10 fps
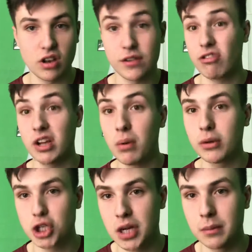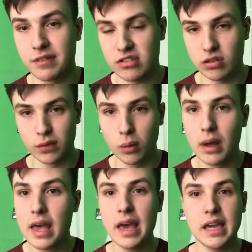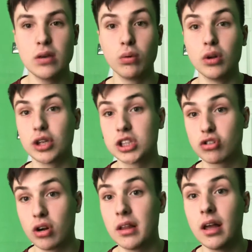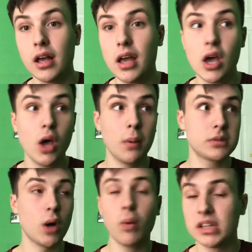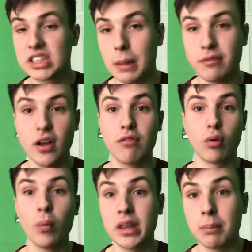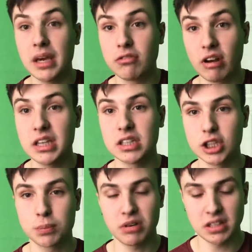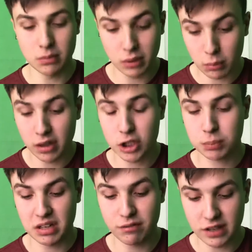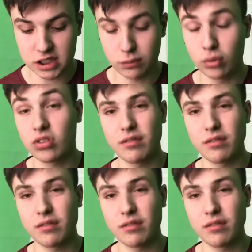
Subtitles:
After running well at the Cheltenham Festival, he will look to try and go one step further and win a big race at the spring, in one of the spring festivals.